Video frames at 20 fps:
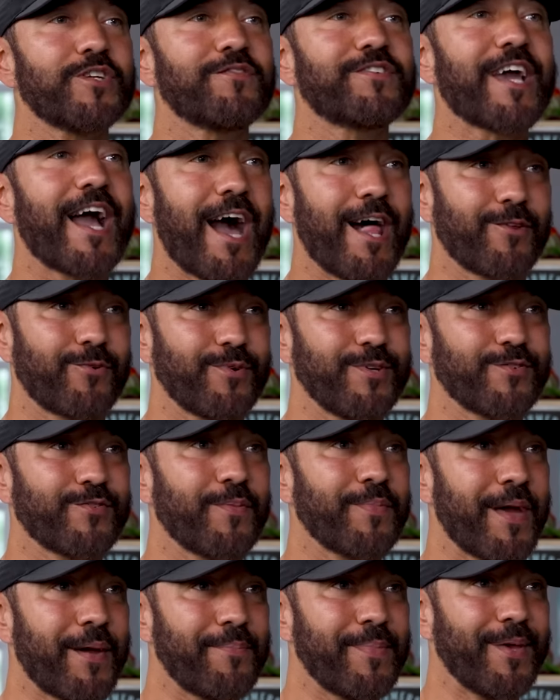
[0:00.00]
of calories
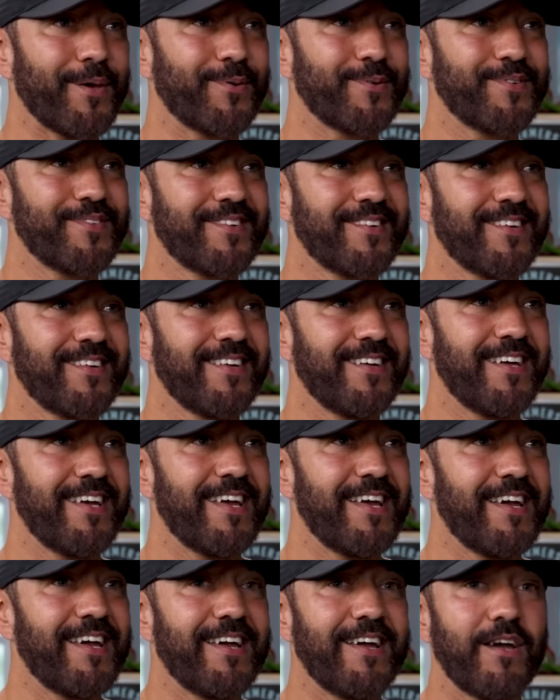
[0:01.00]
from that meal.
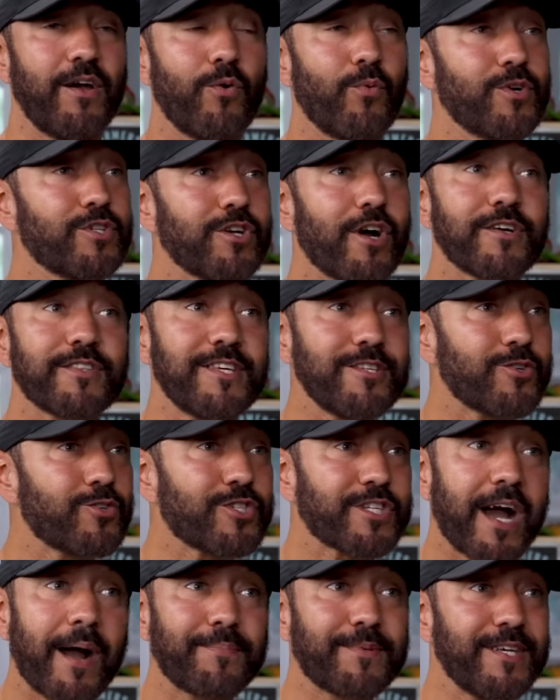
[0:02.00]
We're talking, these are
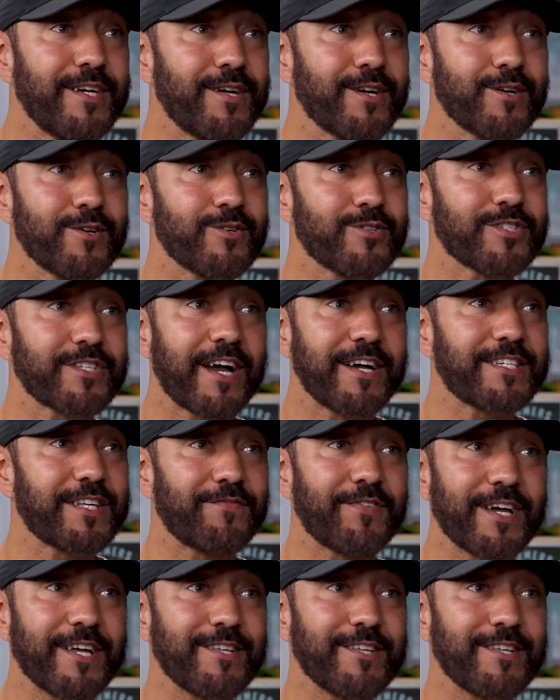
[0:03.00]
top tier scientific